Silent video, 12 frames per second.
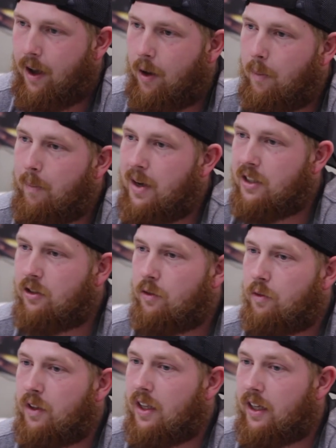much you
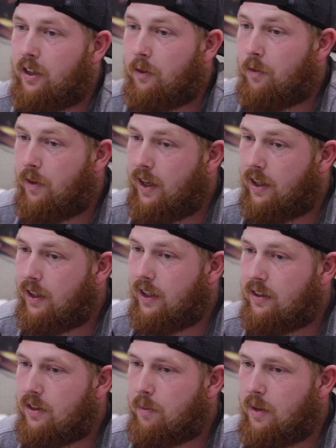feel like you're failing
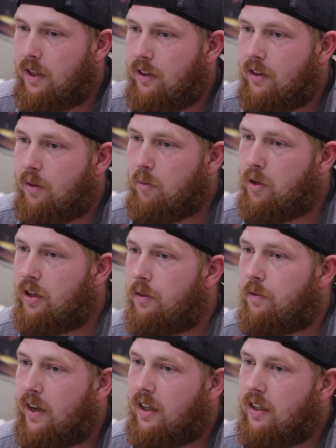at something. The more you're
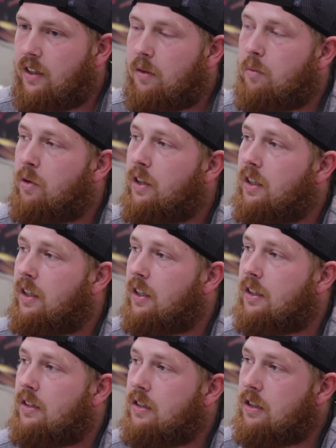failing, the more you're going to
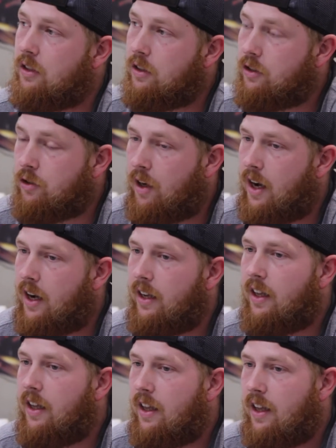continue to try.
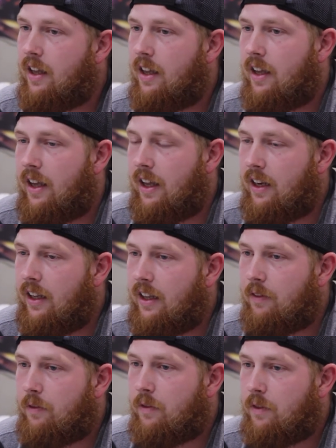And
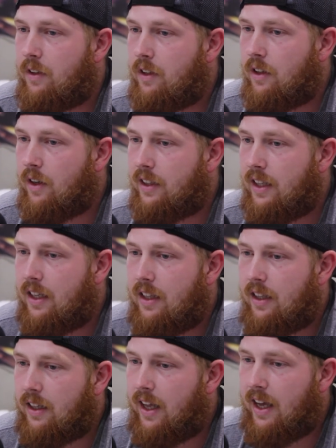if, you know, at the end of
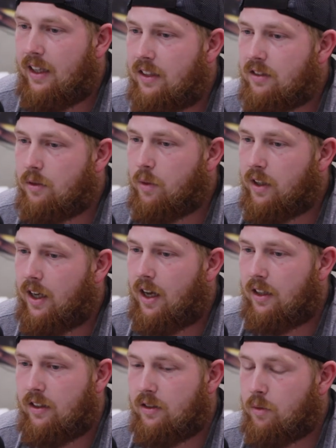the day, it doesn't work
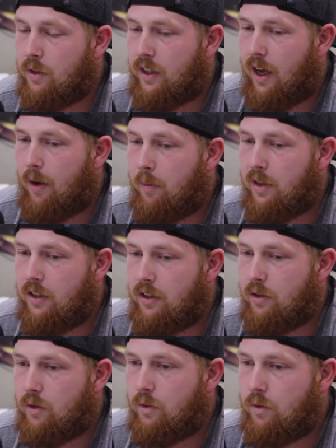out, but
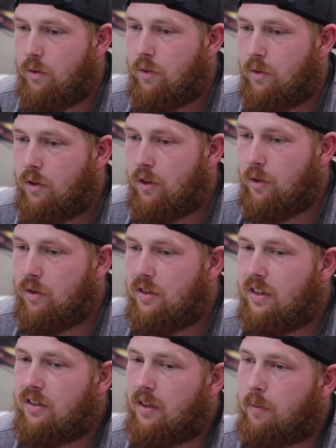you
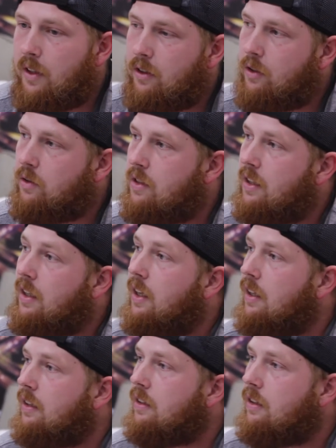see something through to the
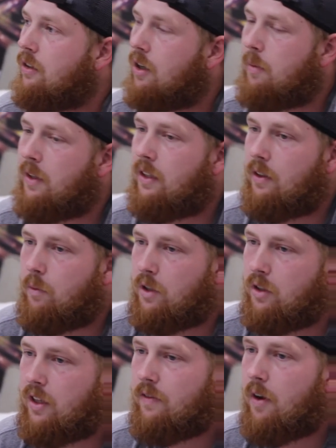end. You know what I mean? When
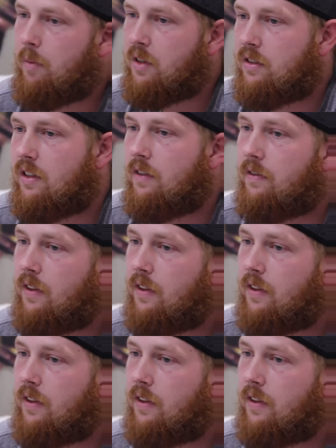you give up on stuff,